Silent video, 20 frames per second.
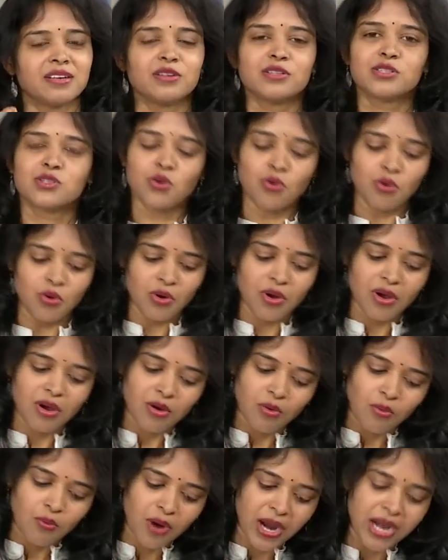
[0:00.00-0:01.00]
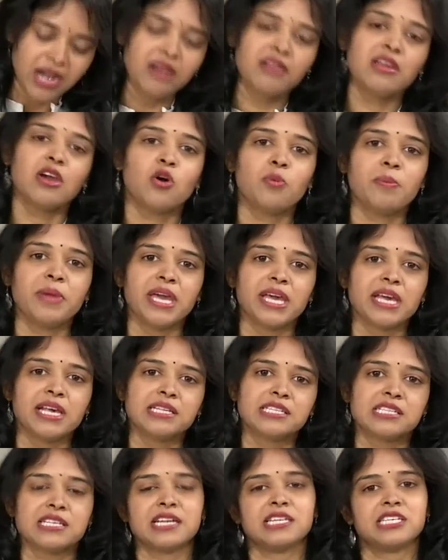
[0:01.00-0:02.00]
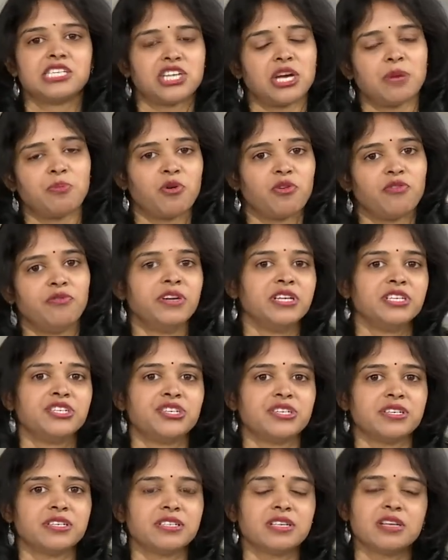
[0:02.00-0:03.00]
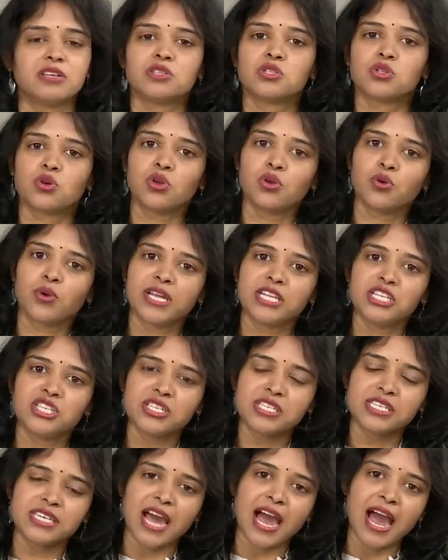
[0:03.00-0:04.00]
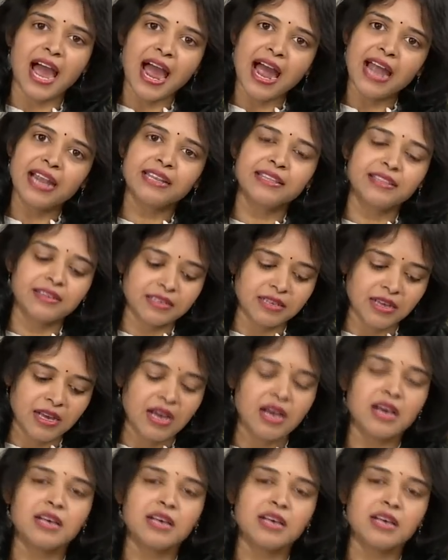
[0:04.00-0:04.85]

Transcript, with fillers: So when you are making such type of dishes, so you can just add the